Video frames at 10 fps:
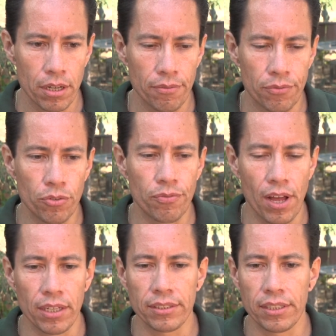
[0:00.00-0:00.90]
few
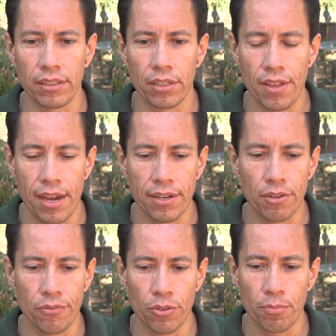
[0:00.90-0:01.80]
fellas in there that
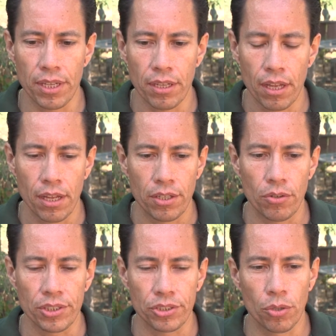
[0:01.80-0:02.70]
interviewed me,
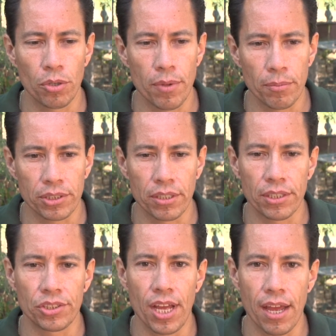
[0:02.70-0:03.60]
I still remember to
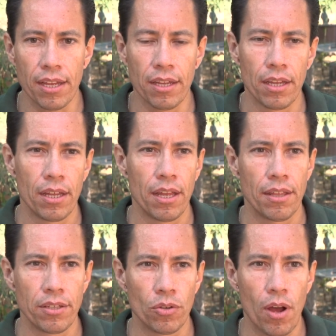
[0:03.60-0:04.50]
this day,
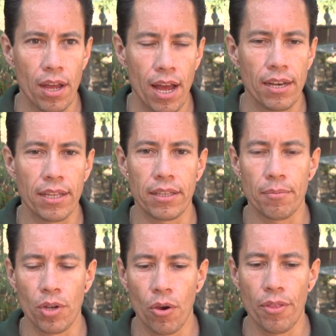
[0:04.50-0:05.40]
I let
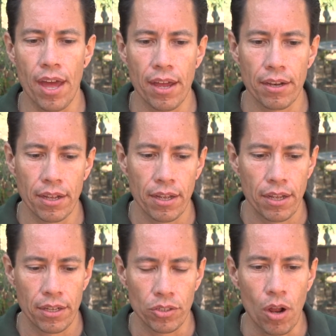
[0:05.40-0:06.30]
them know that,
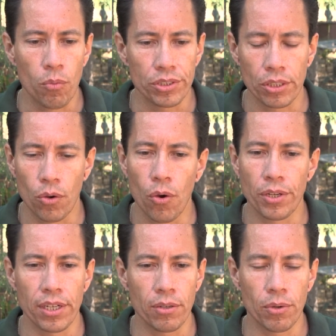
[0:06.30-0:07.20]
I wasn't
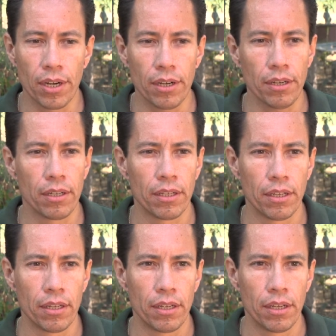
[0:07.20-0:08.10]
going anywhere.
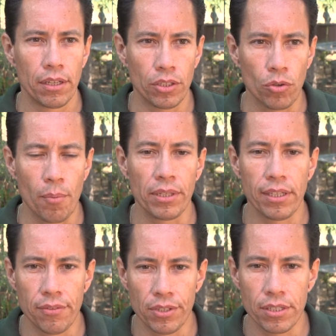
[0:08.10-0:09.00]
I
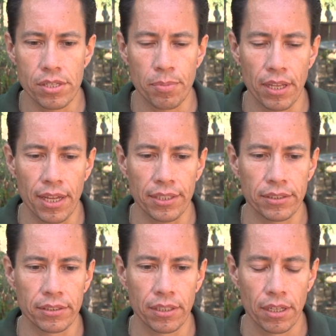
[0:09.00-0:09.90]
believe in this
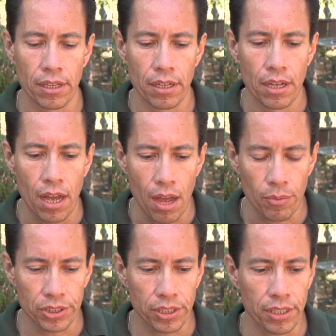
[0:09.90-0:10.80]
place. I
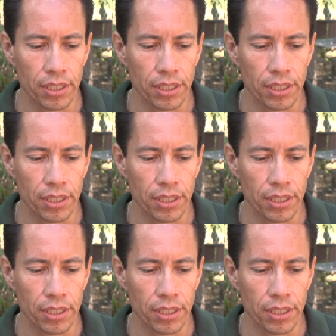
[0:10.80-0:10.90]
wish